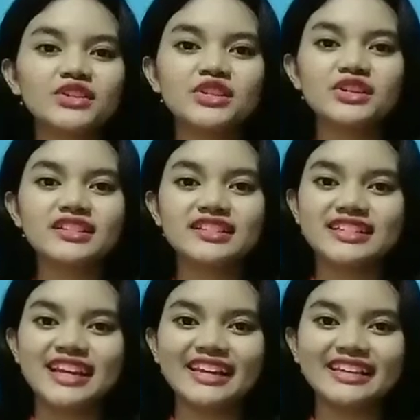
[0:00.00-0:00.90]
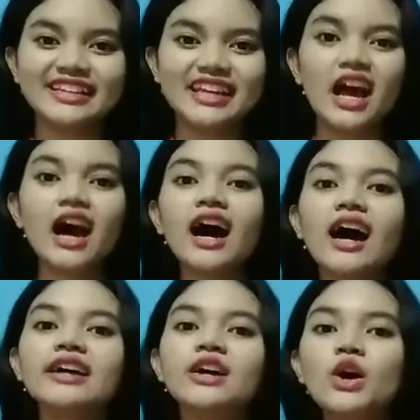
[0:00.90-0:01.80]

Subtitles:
how's your today? I